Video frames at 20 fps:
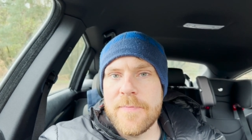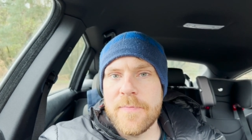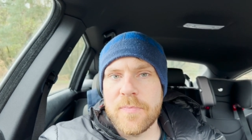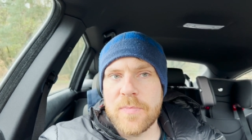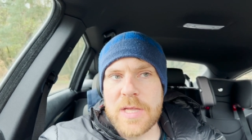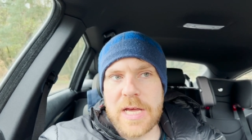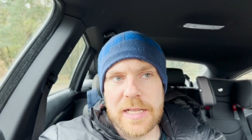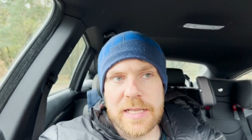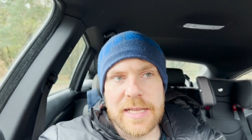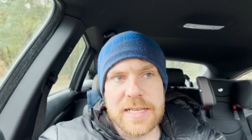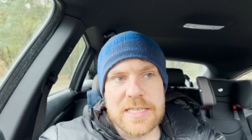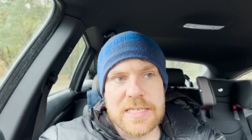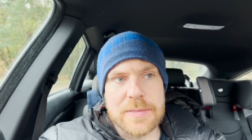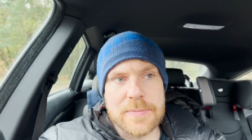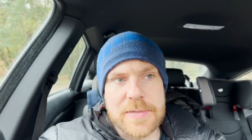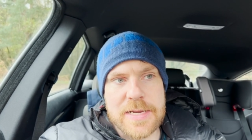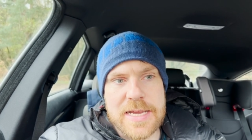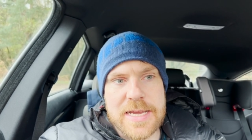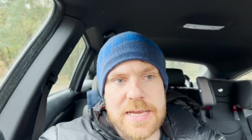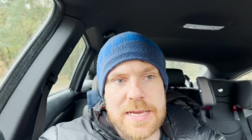That led to
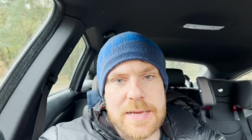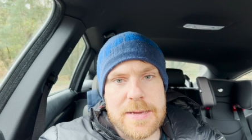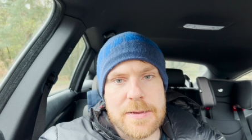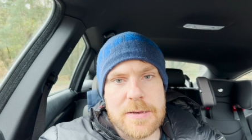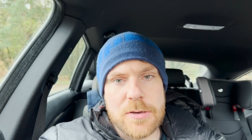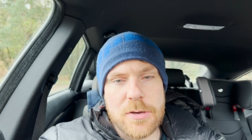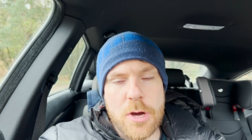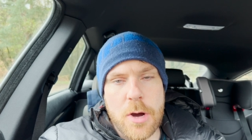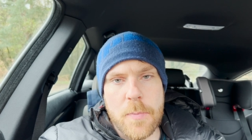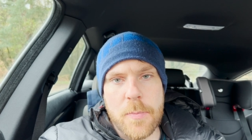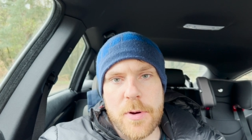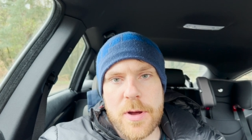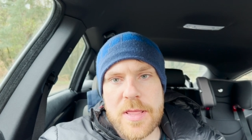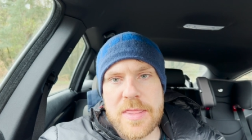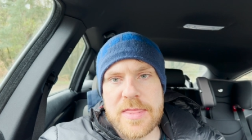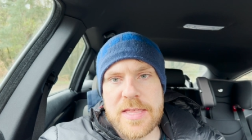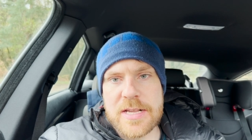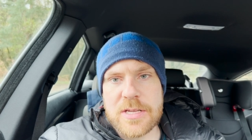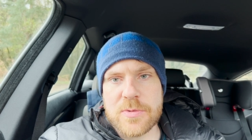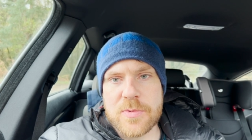me not putting
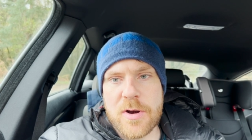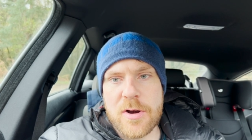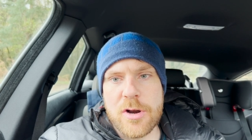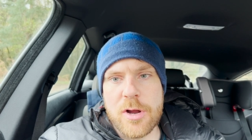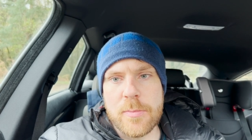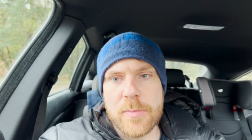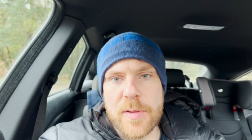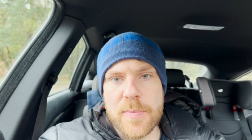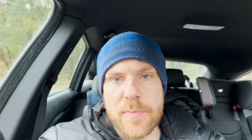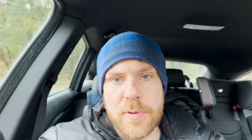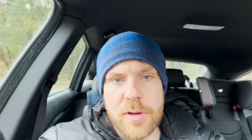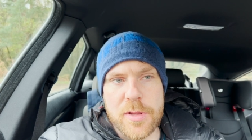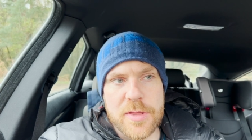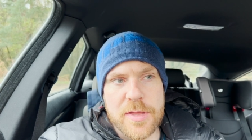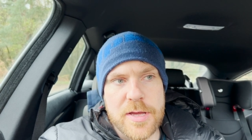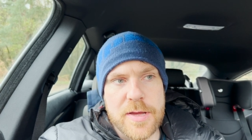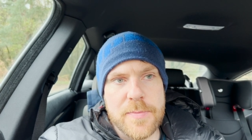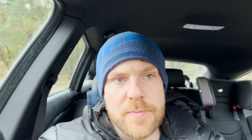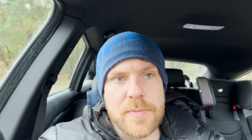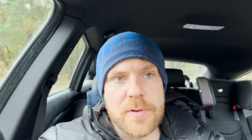things where I normally put them,